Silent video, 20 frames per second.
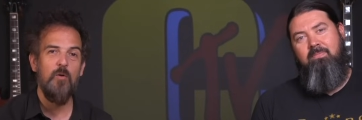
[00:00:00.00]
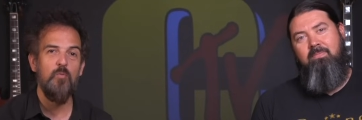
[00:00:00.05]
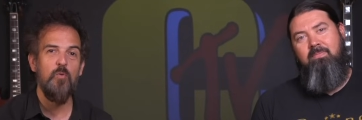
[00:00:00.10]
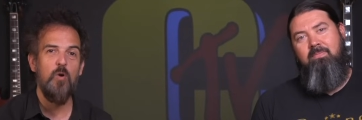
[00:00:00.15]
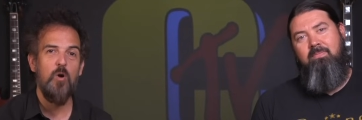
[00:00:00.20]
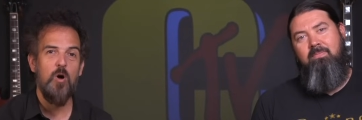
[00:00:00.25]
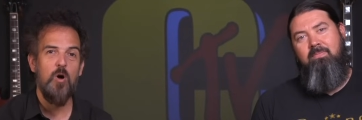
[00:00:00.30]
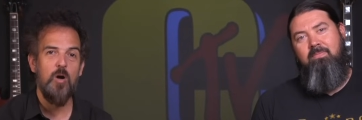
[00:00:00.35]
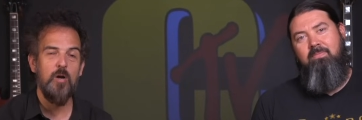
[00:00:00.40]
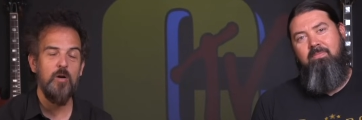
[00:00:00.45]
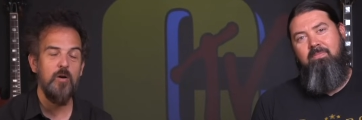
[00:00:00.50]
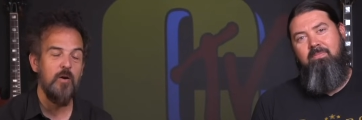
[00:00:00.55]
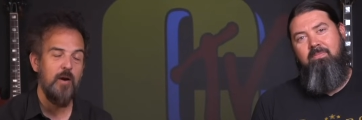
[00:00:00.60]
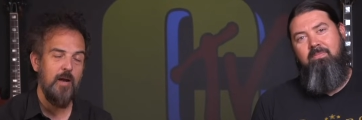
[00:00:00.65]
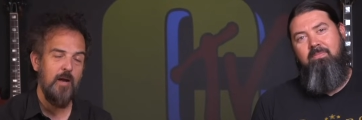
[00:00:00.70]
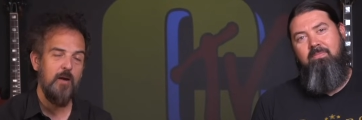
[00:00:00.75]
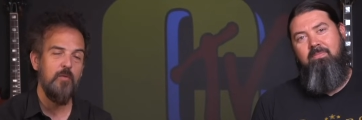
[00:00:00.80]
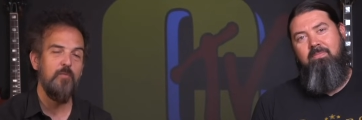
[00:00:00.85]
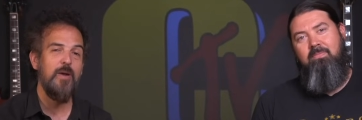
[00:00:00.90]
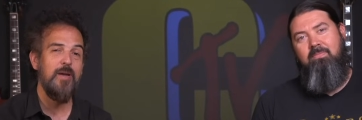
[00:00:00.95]
Speaker 1: wrong or
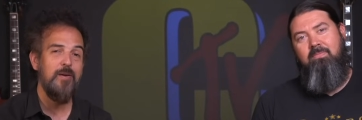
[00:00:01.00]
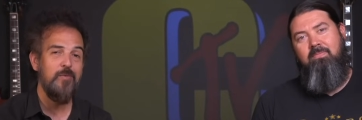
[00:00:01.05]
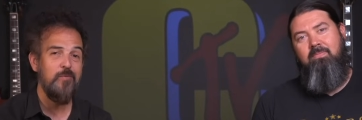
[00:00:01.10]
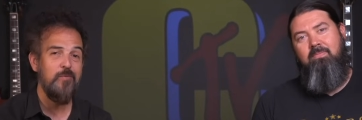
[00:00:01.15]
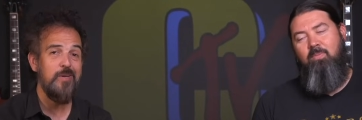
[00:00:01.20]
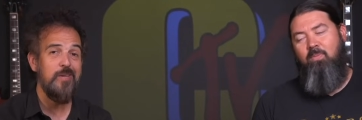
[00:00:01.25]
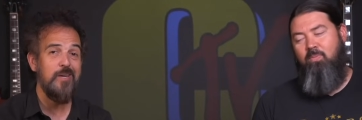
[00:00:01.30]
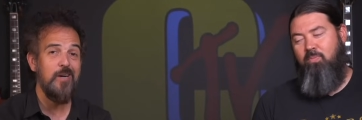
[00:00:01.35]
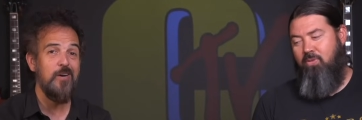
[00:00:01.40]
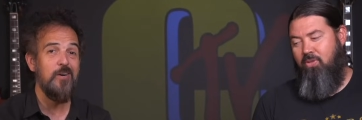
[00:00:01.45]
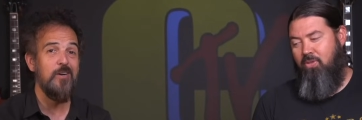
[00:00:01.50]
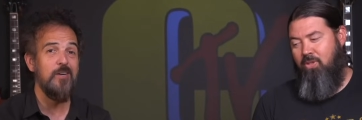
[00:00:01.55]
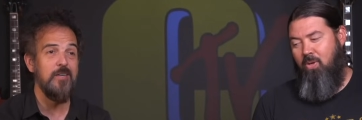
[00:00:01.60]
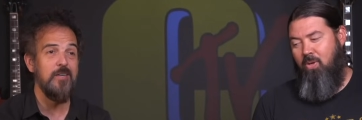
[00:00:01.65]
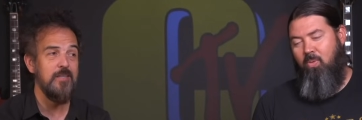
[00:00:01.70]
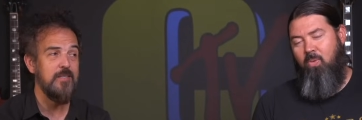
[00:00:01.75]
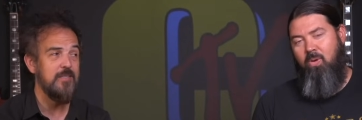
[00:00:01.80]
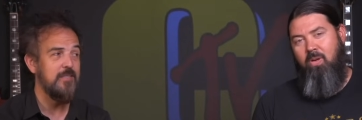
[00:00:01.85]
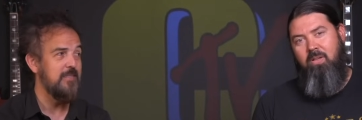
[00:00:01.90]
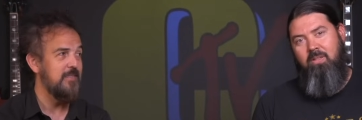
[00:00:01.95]
how right. It's so
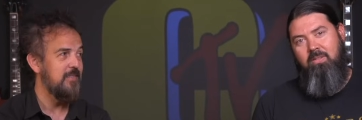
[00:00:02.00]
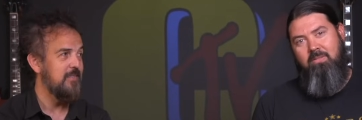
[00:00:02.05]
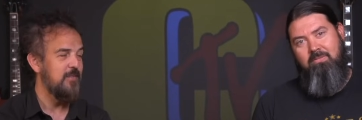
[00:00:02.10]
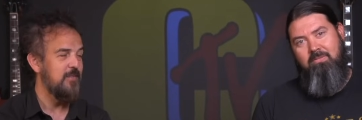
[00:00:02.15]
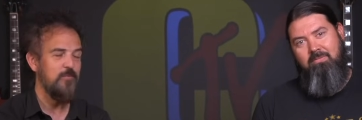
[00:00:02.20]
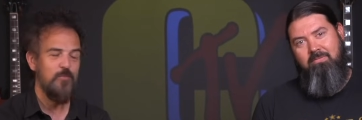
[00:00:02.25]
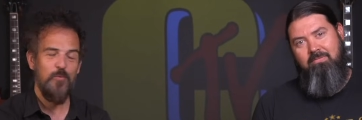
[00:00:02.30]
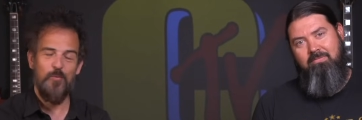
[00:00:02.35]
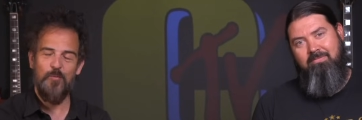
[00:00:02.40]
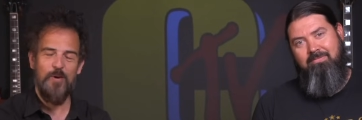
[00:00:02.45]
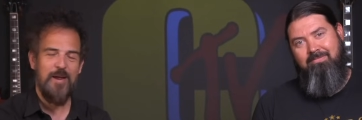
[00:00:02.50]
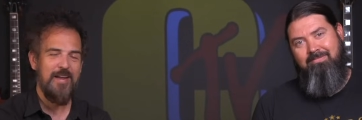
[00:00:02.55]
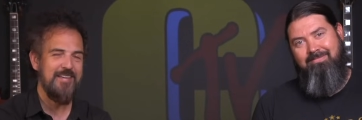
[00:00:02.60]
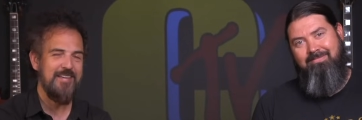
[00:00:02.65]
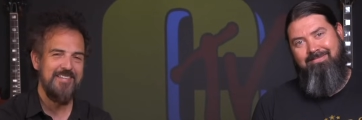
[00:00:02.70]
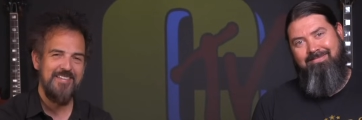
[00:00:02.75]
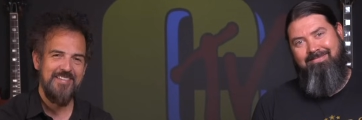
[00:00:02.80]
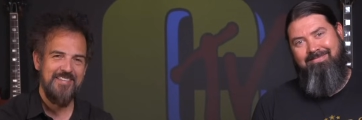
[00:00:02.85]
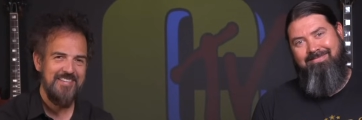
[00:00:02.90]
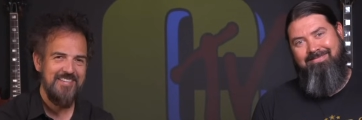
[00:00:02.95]
wrong. Right.
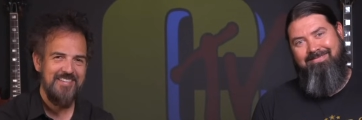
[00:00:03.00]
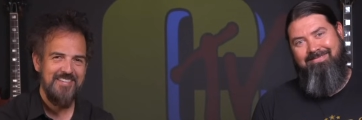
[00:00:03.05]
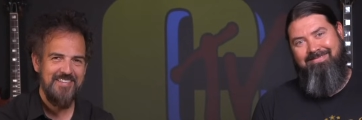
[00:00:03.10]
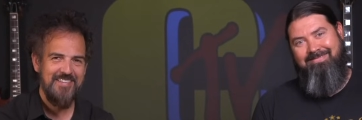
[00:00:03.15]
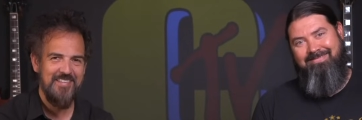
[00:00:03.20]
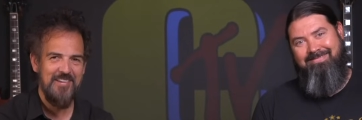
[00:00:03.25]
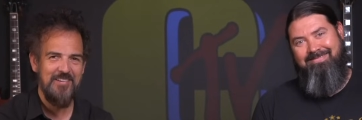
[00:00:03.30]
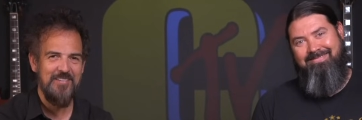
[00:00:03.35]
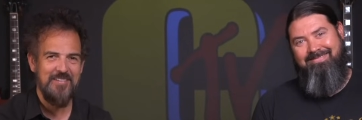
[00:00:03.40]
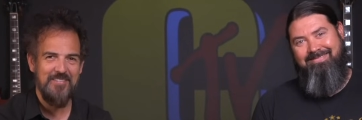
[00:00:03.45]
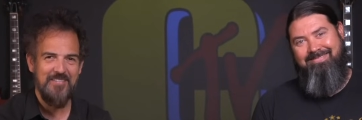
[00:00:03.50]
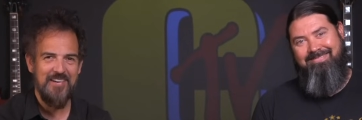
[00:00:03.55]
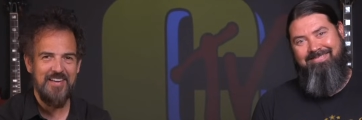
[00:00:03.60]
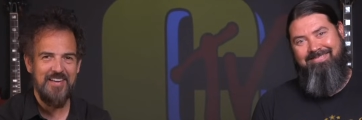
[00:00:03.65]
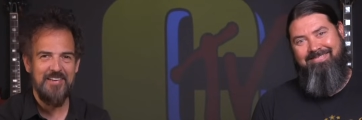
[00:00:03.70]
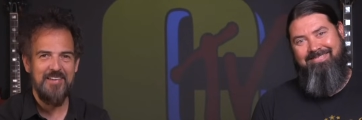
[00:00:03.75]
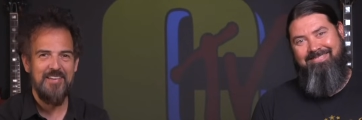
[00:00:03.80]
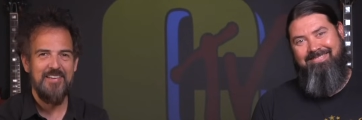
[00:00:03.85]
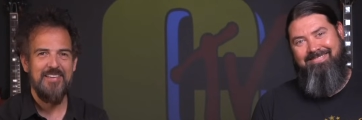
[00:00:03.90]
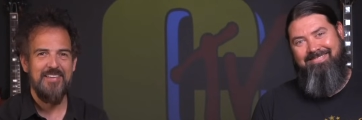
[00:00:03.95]
Totally right.
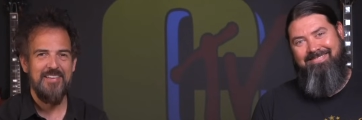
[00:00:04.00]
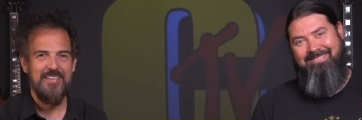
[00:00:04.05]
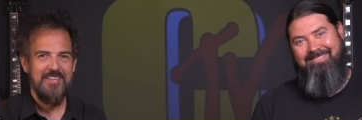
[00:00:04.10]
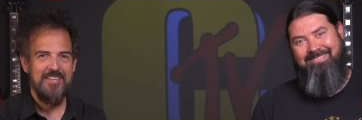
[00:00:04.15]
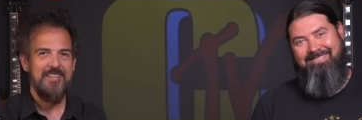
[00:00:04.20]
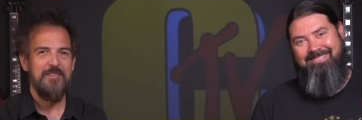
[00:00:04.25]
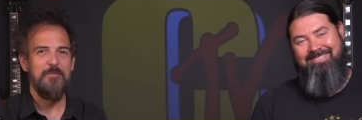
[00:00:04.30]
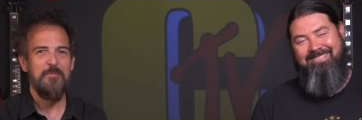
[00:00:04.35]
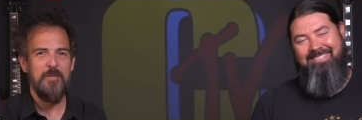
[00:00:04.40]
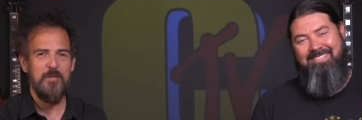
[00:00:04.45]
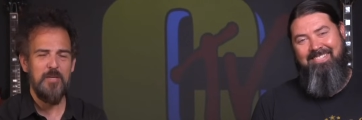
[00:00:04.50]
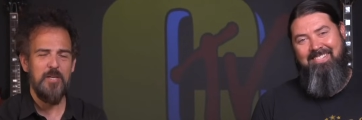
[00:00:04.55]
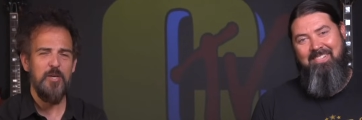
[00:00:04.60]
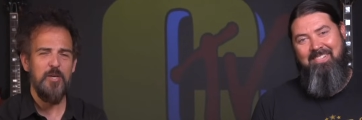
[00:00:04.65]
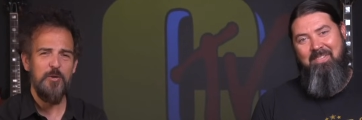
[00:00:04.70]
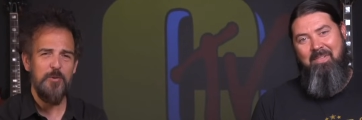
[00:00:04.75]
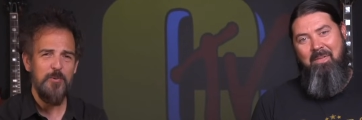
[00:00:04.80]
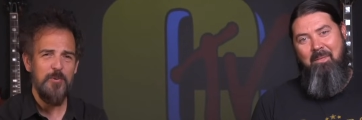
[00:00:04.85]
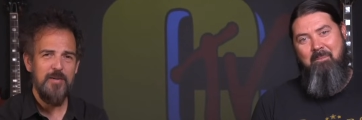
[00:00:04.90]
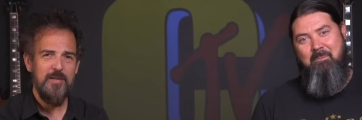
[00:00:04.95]
Billy
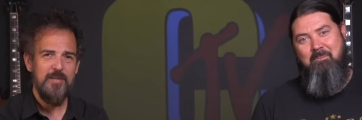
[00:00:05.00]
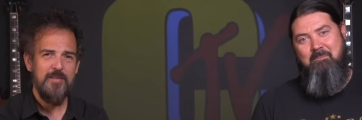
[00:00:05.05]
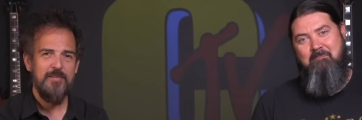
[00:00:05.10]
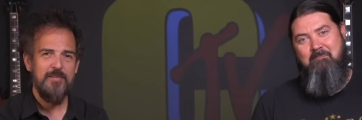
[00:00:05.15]
who?